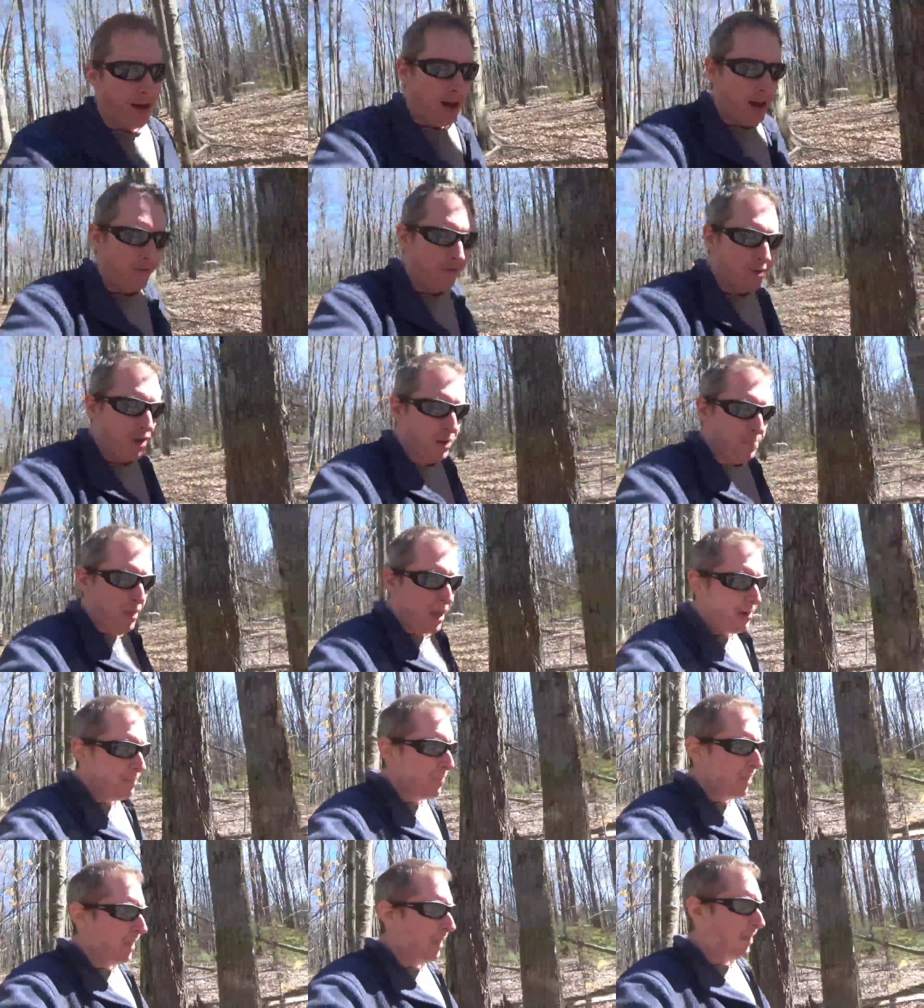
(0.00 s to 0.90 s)
after I
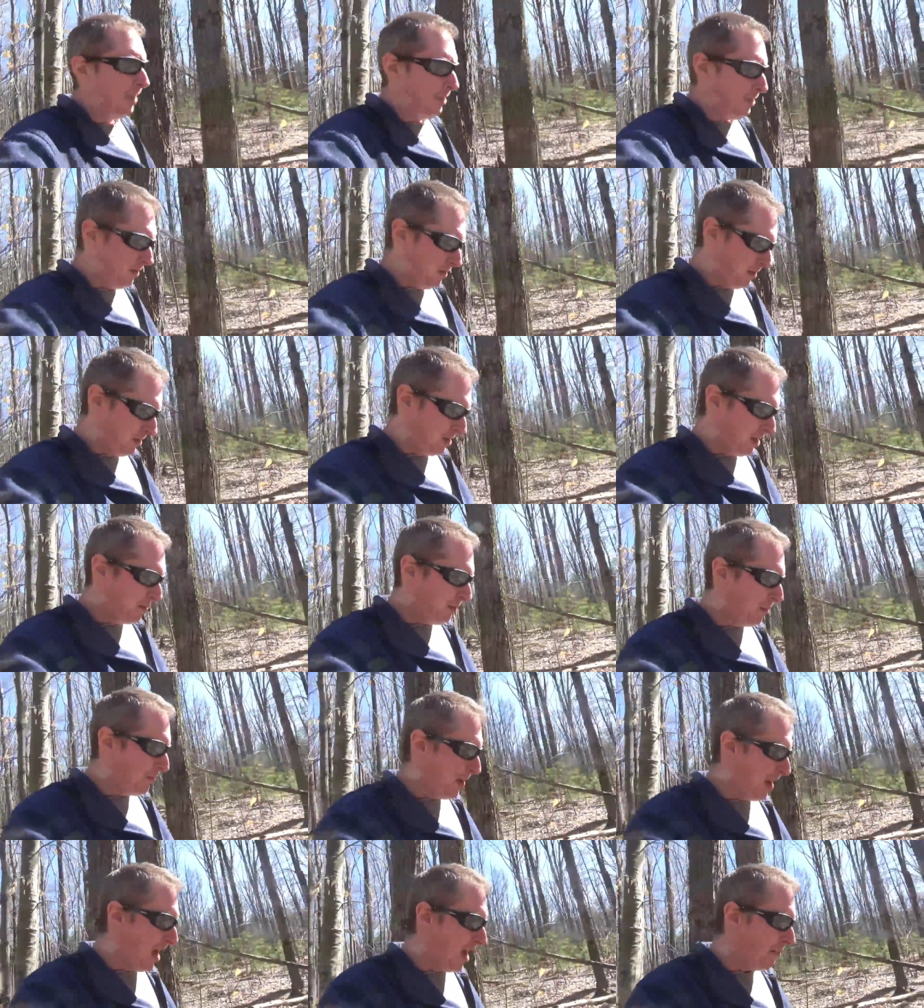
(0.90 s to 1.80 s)
made my
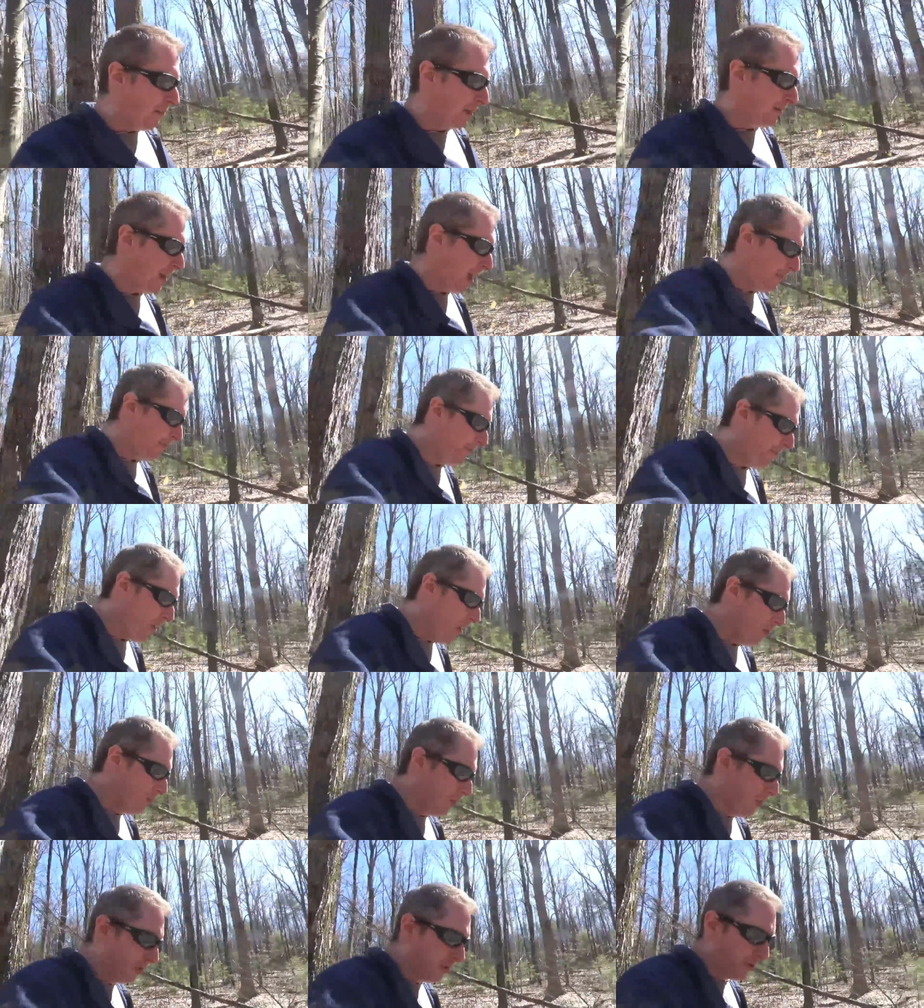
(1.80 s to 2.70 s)
summer pack, by time
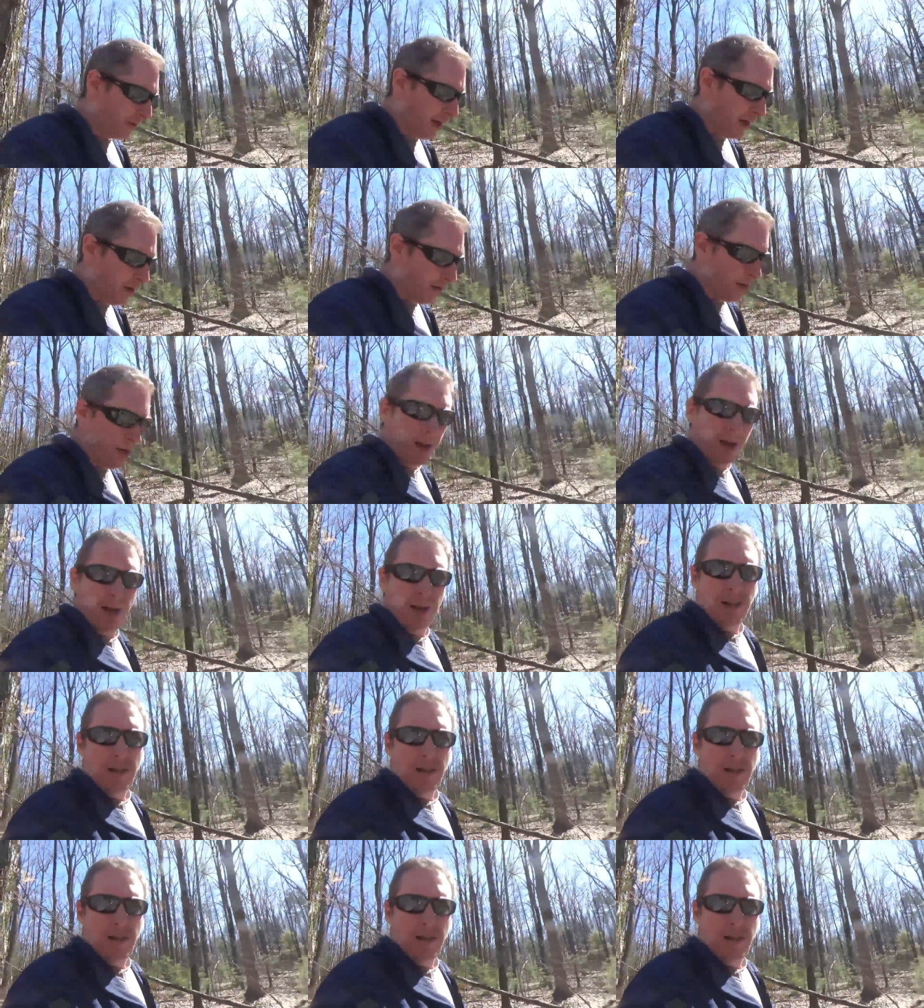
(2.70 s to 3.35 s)
fall rolled around,